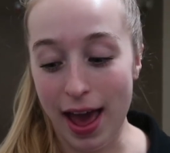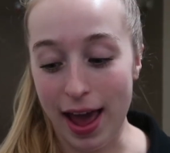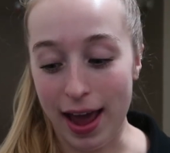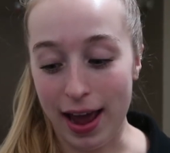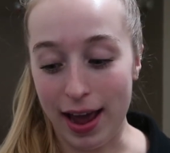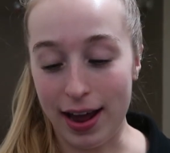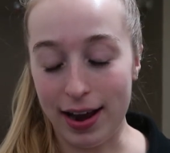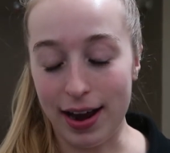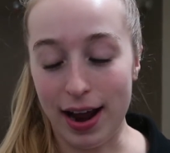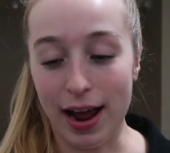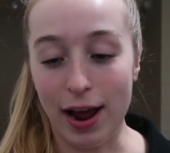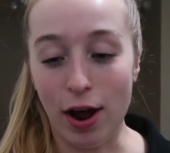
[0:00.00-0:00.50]

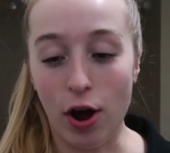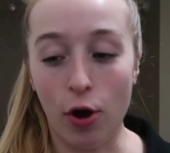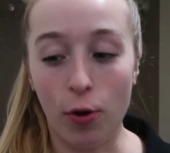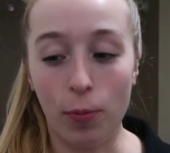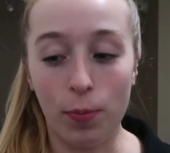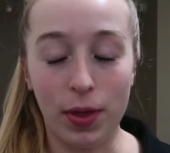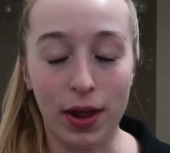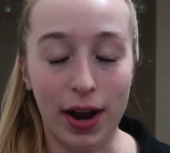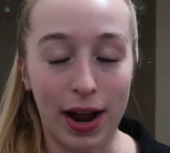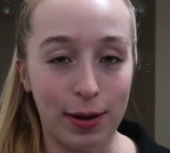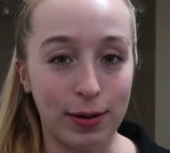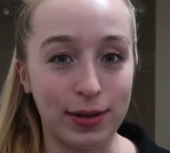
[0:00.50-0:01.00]
And I
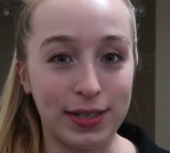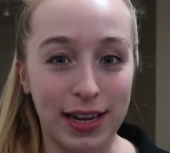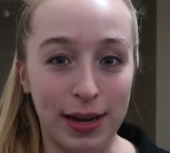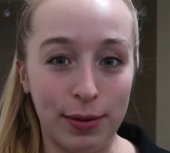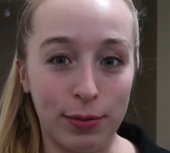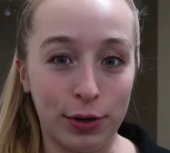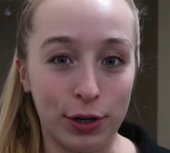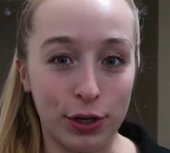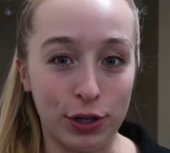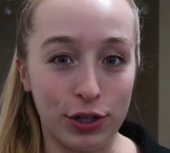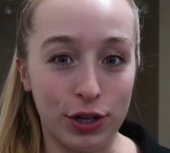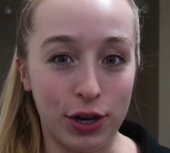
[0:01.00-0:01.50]
hope that I was
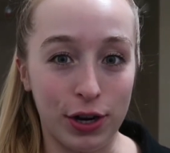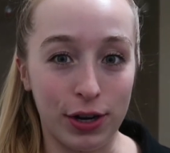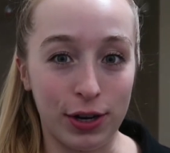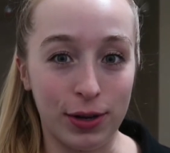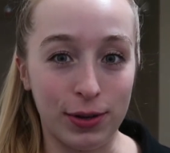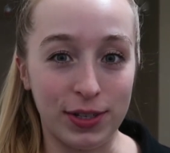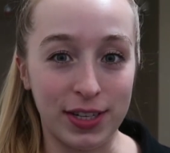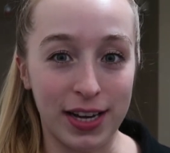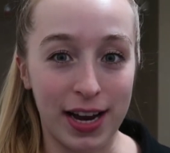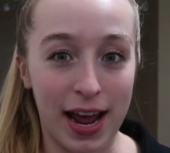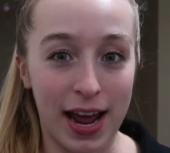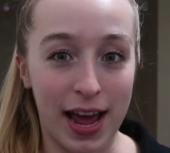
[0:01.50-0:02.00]
able to show
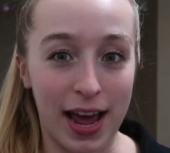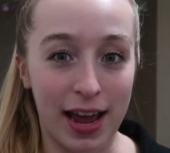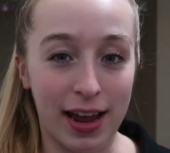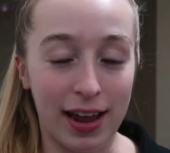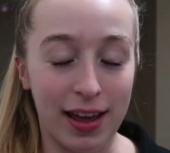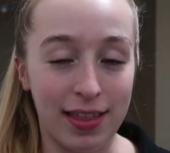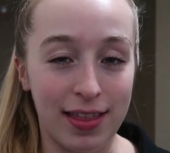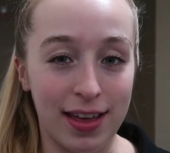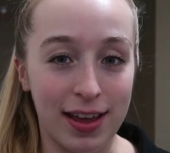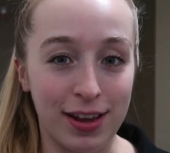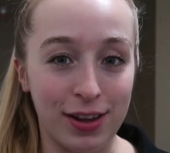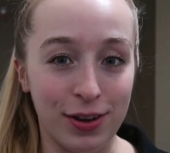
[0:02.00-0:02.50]
you
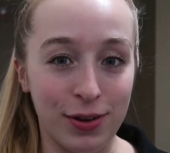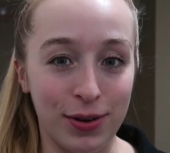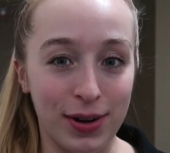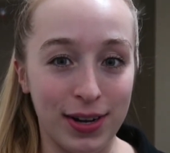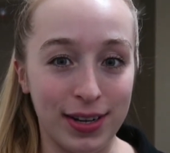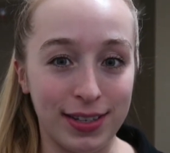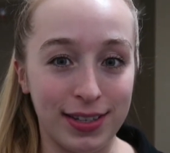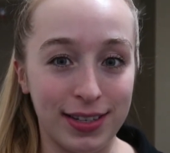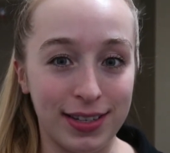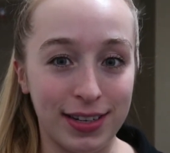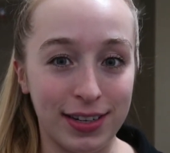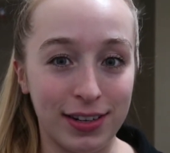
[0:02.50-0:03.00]
today that you
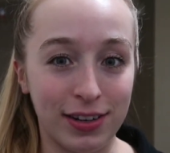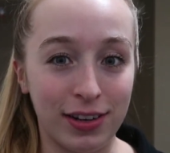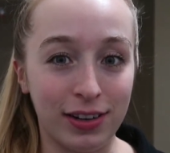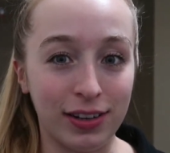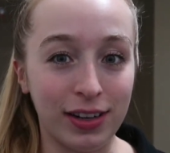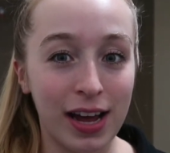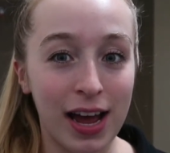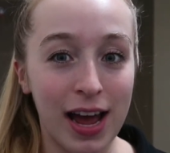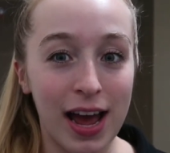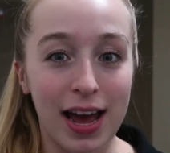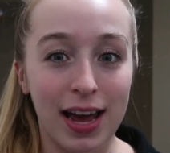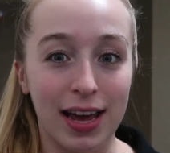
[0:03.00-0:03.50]
can
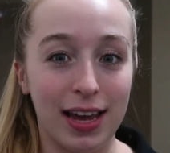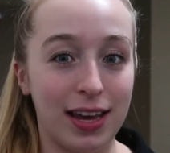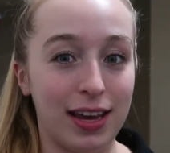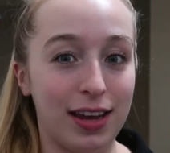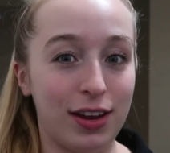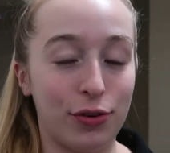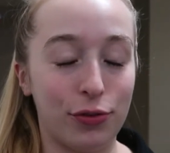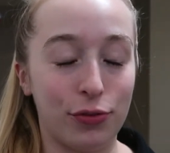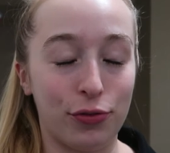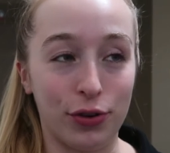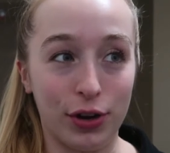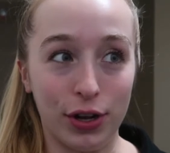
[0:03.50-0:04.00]
still
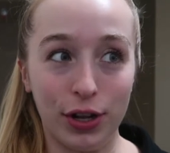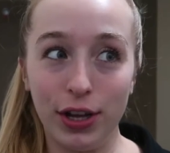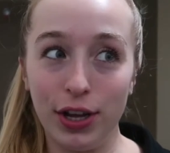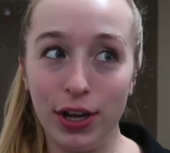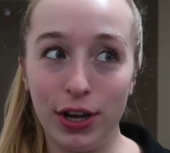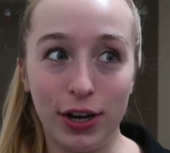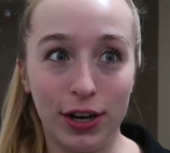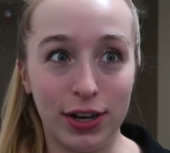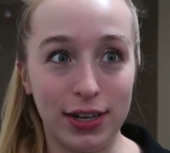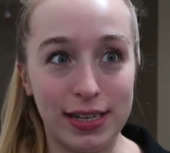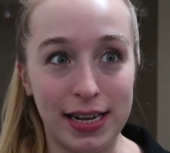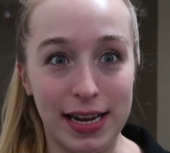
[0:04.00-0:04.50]
eat really
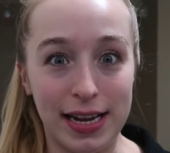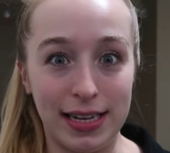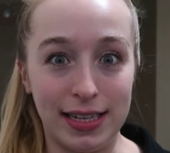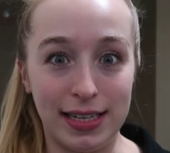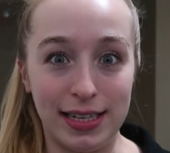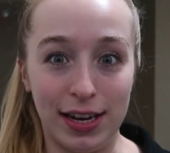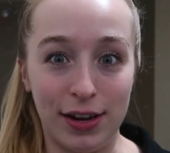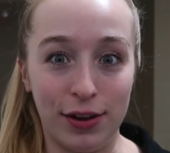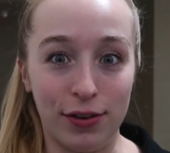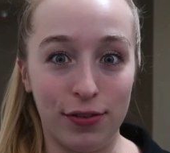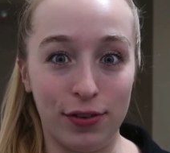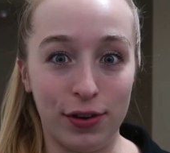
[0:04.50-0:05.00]
good
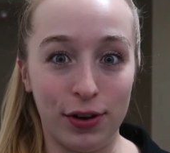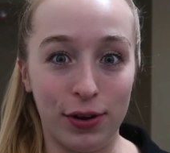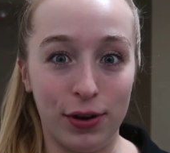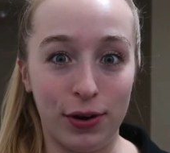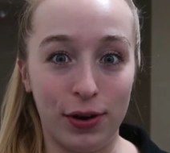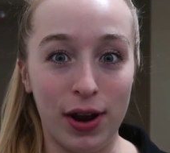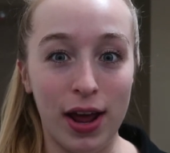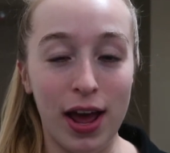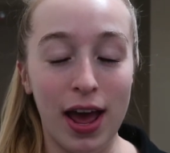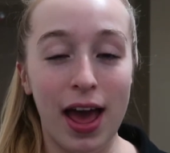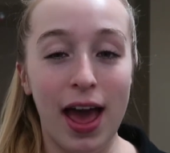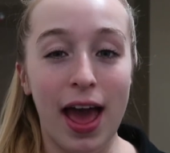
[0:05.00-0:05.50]
tasting
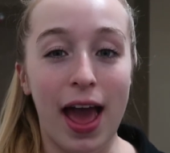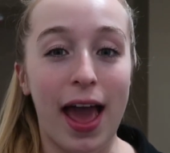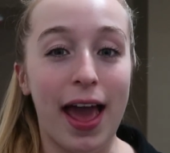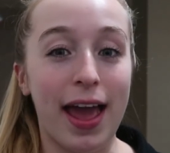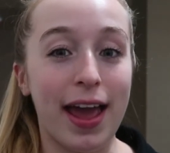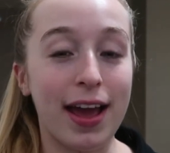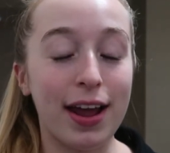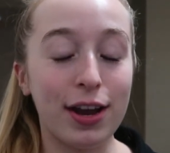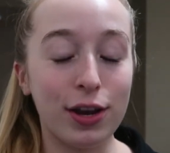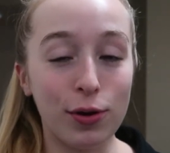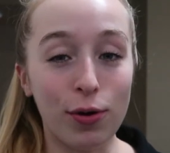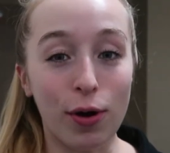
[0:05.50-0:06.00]
food,
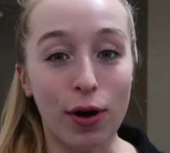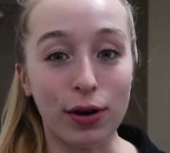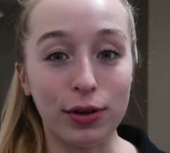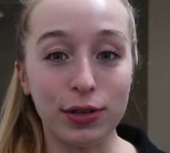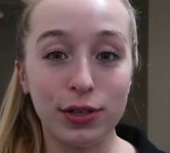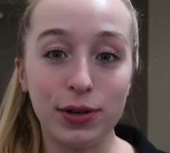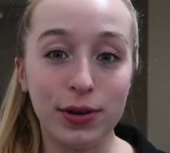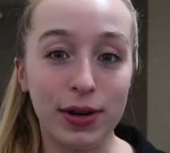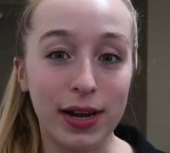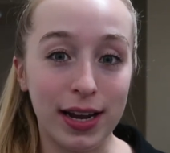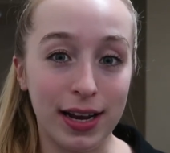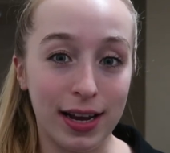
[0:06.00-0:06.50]
and you
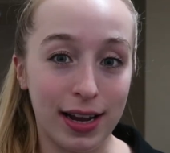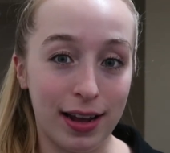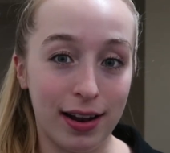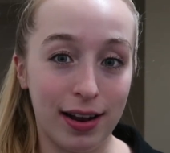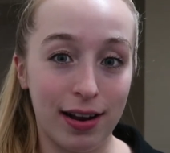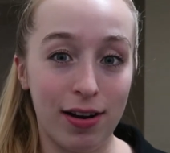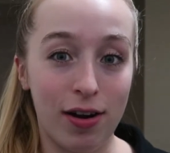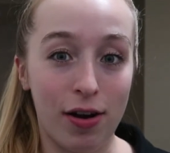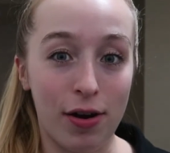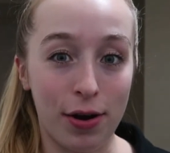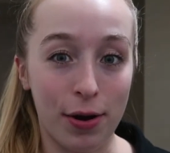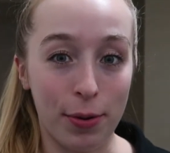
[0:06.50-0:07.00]
also can eat
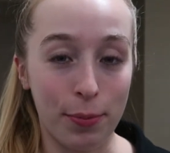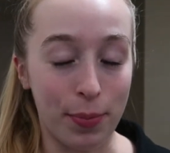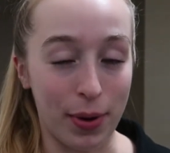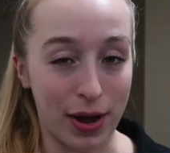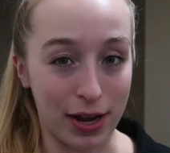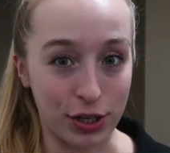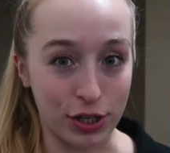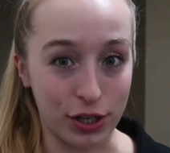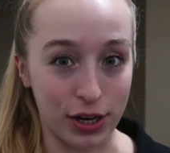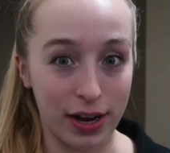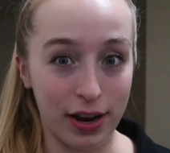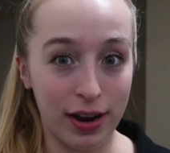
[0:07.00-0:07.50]
it on a
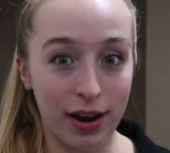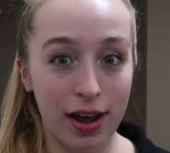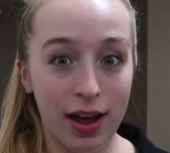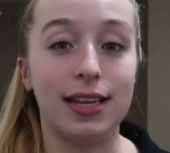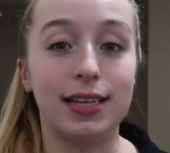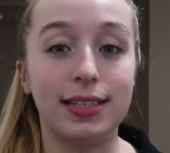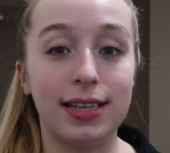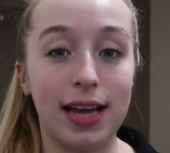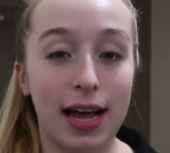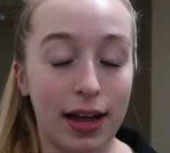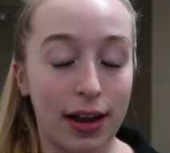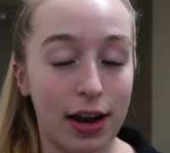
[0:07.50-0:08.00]
budget. The
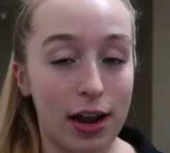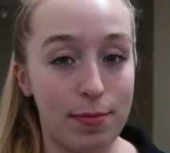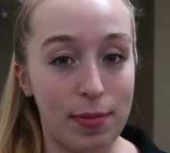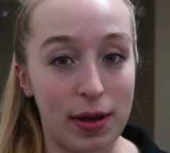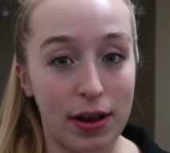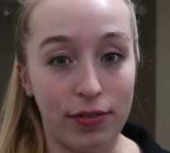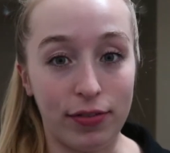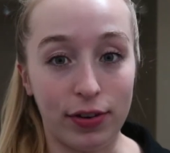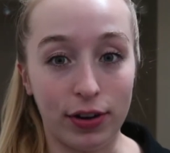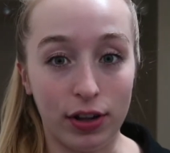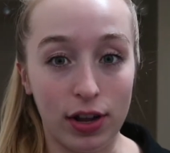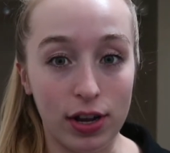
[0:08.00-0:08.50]
salad I
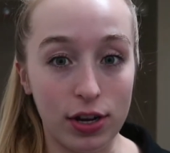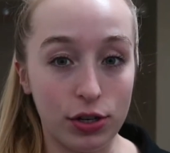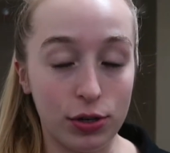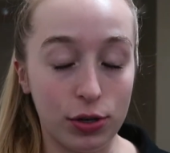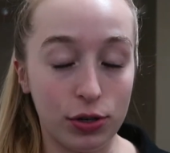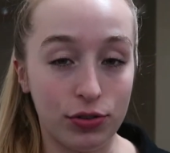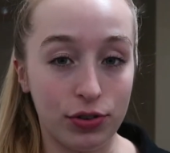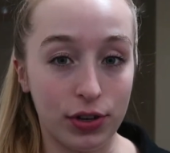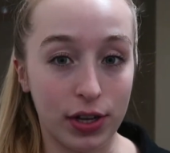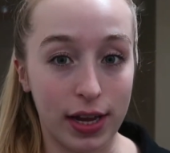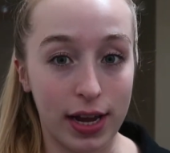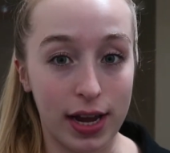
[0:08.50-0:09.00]
made for lunch
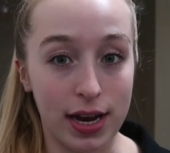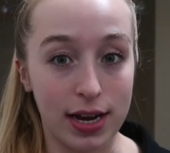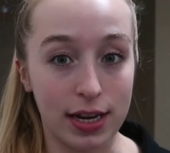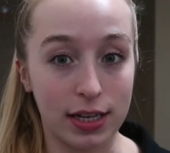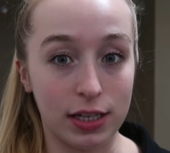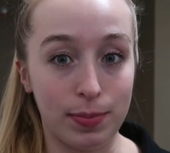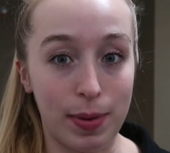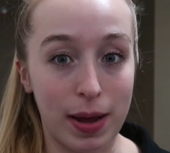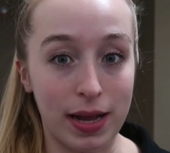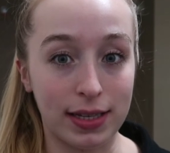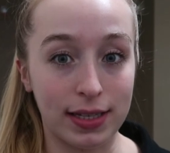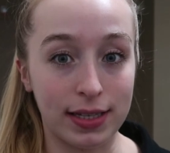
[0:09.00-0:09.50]
was really
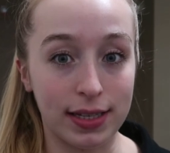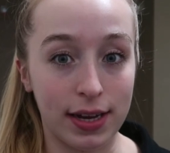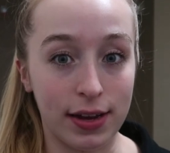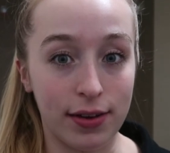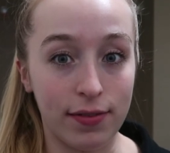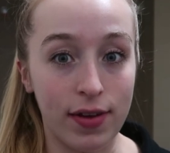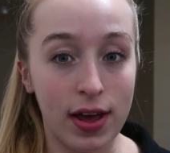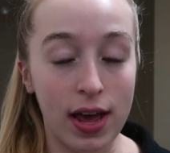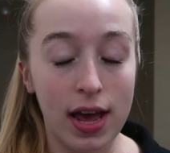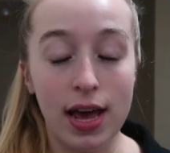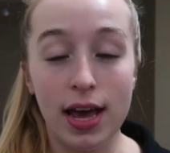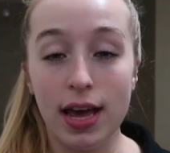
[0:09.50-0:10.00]

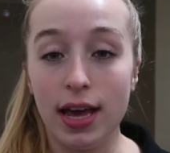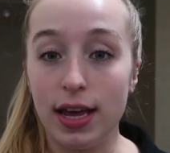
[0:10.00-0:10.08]
inexpensive.